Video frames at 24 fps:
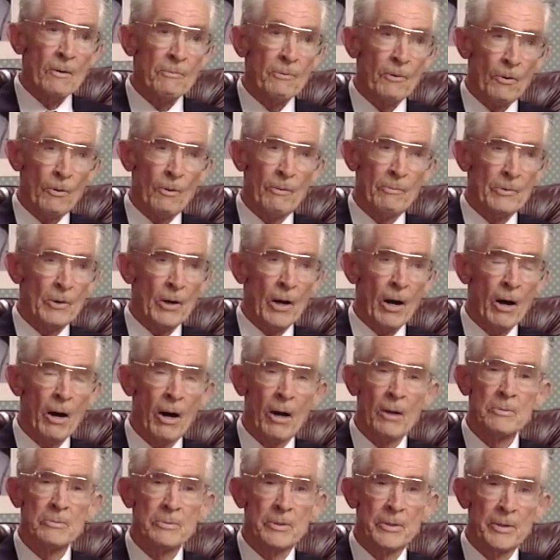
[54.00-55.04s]
for over
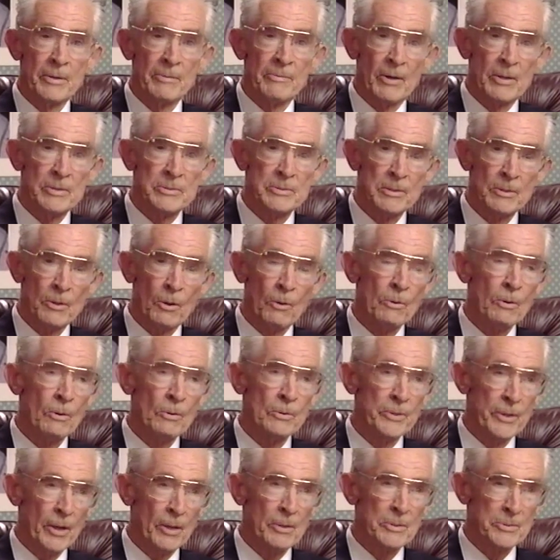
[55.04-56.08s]
100 of us local
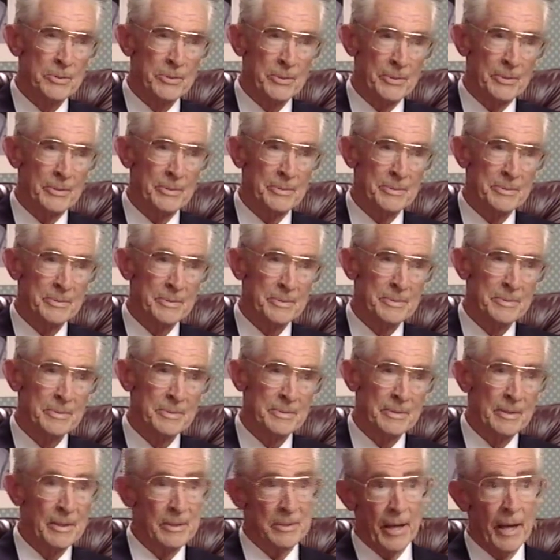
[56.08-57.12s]
youngsters
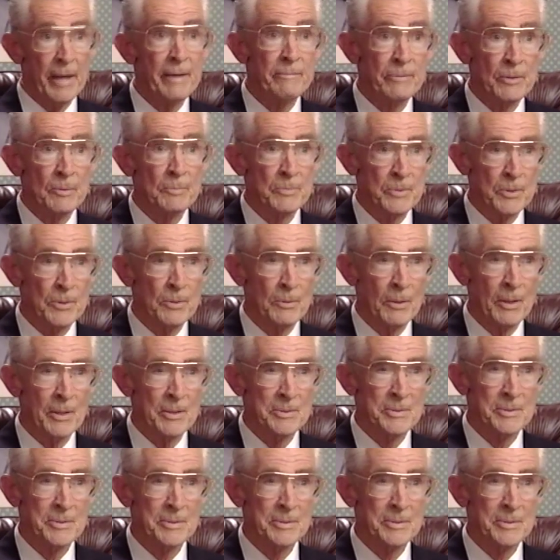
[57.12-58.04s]
and gave them to us.